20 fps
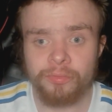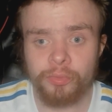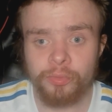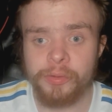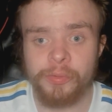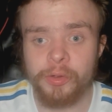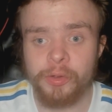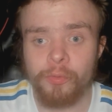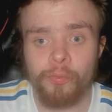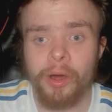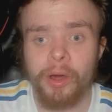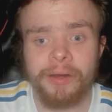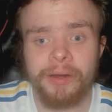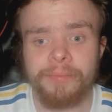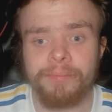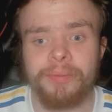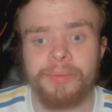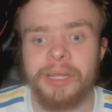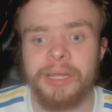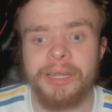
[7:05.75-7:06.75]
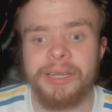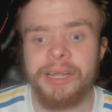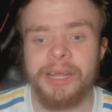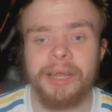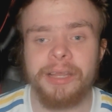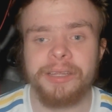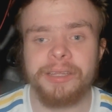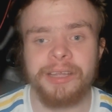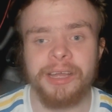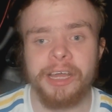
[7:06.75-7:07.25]
we would have won, but any
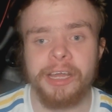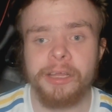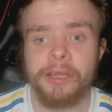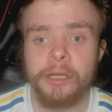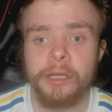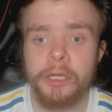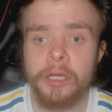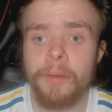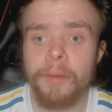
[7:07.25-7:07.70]
other day.